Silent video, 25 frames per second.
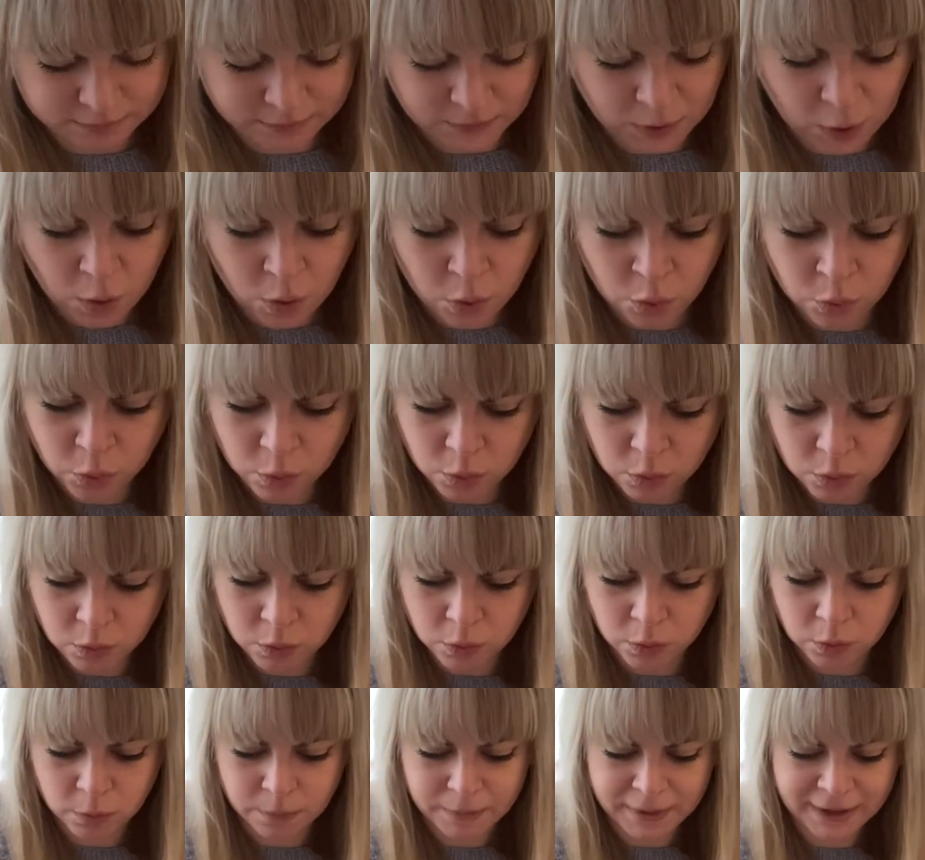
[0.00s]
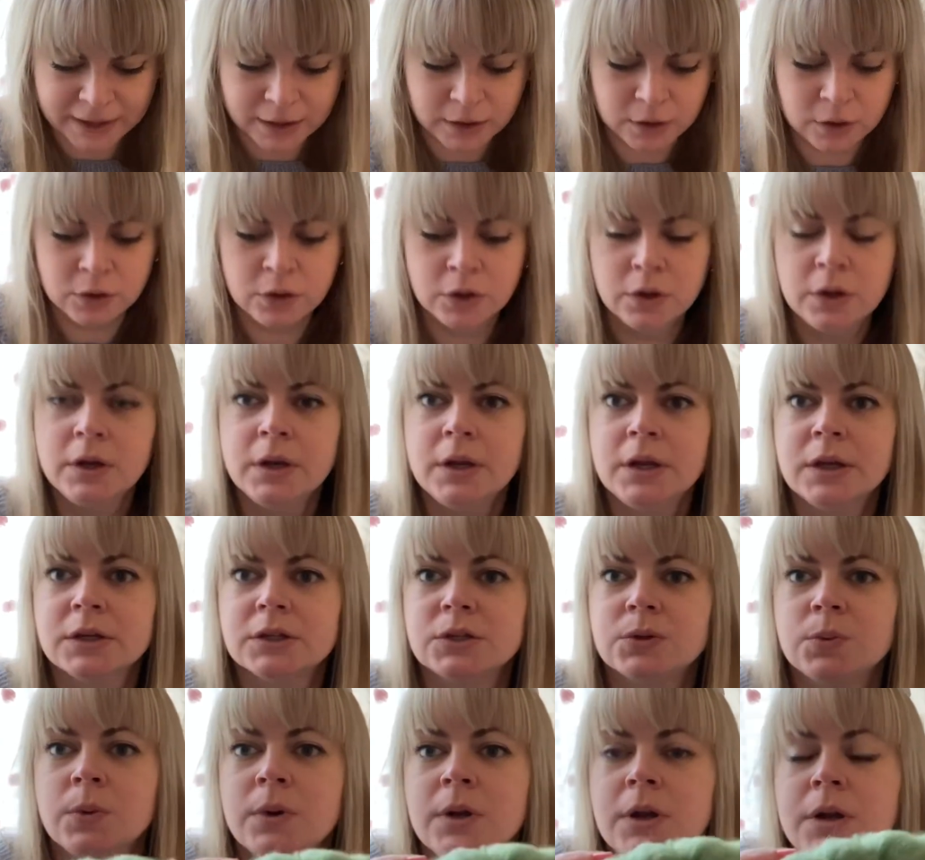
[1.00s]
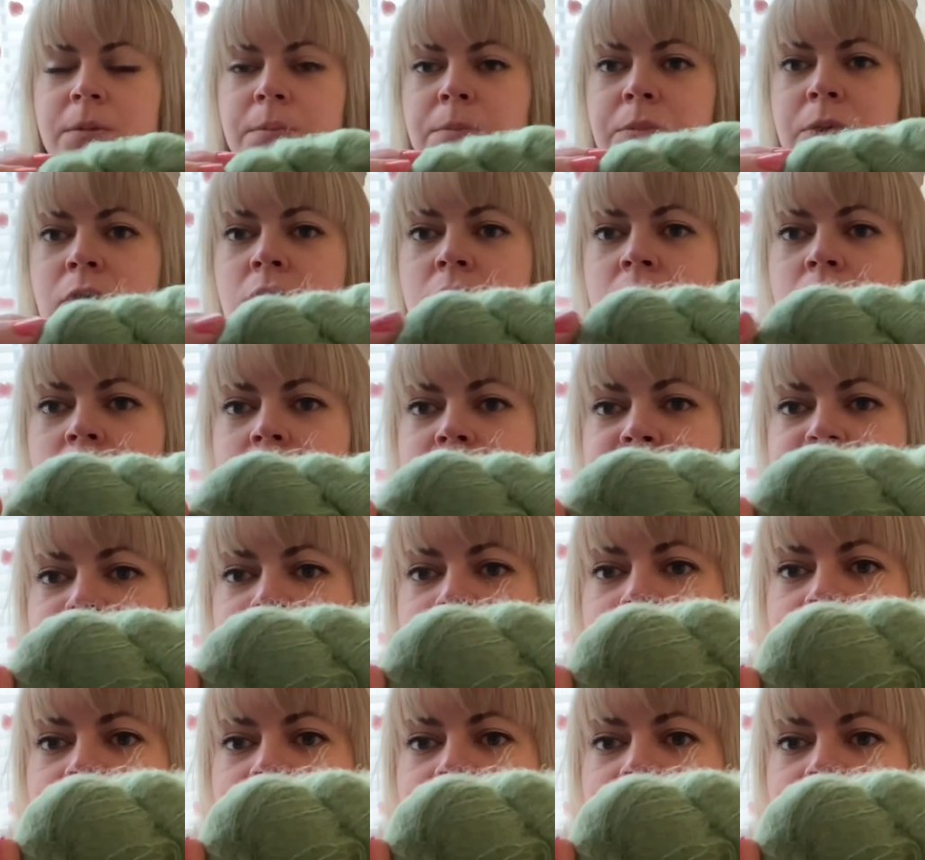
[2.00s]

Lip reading: Oh my goodness, what a beautiful